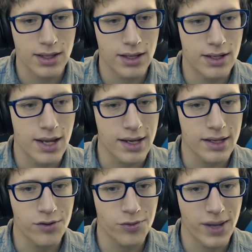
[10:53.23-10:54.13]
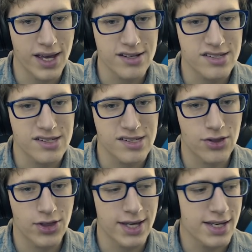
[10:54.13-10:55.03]
Negative mass is a
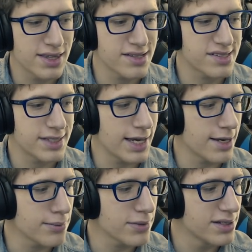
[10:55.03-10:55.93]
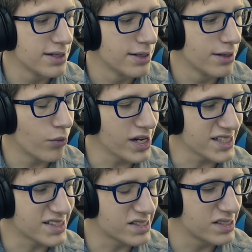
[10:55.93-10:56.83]
thing in this game?
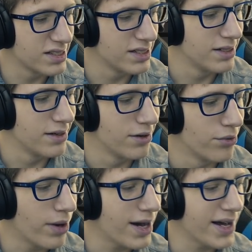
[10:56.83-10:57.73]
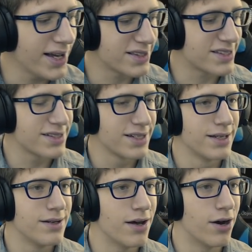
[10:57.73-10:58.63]
What? What?
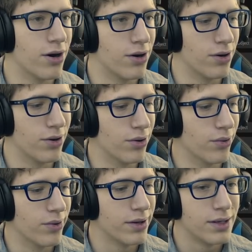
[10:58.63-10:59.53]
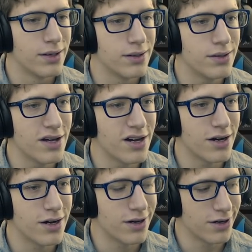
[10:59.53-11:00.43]
No.
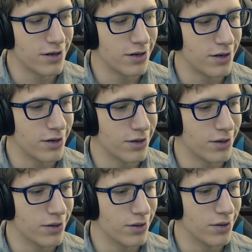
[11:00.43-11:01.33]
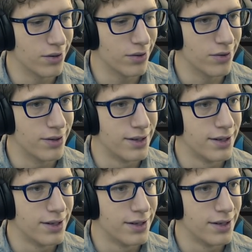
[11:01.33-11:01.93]
No.